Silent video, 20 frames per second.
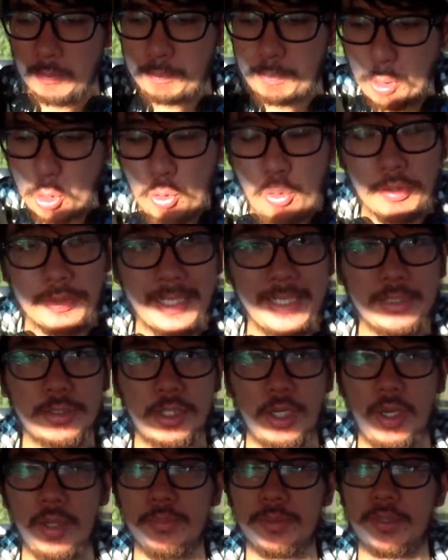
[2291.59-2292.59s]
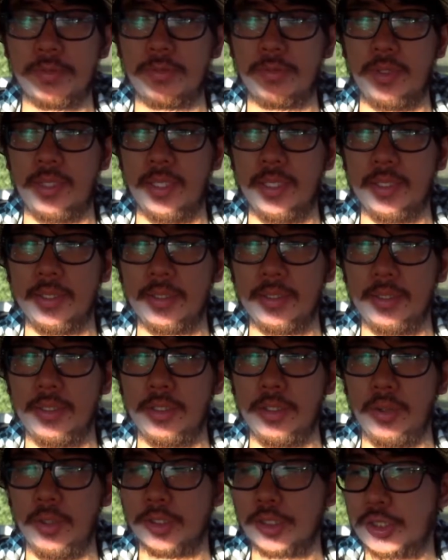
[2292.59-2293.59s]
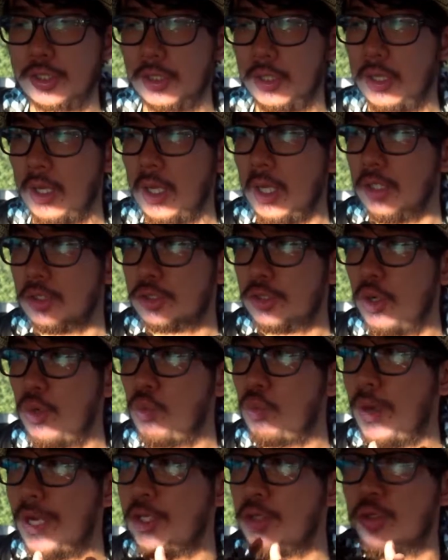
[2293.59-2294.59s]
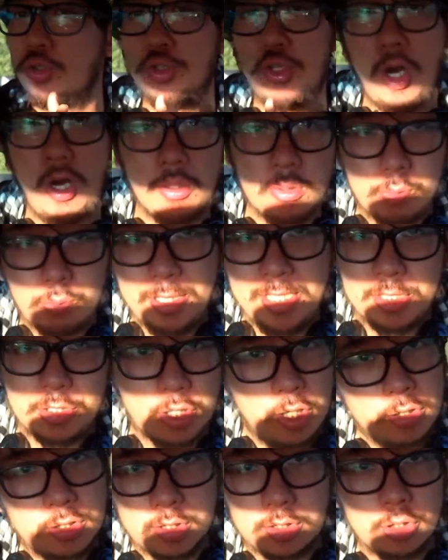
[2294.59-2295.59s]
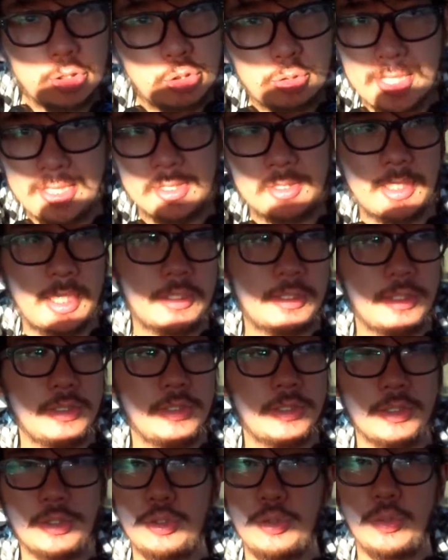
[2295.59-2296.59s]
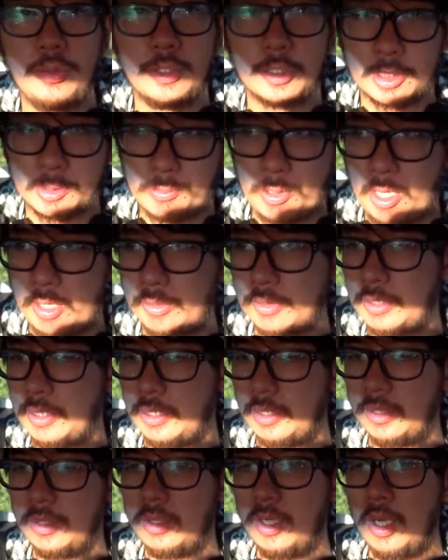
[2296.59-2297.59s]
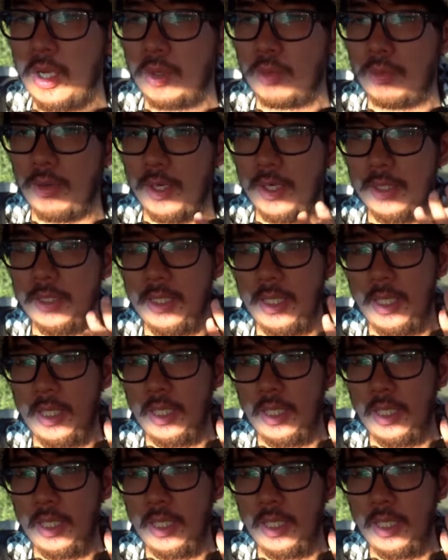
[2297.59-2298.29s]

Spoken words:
Both in terms of like, so when you're not researching the trendsetters and doing the smart thing, right?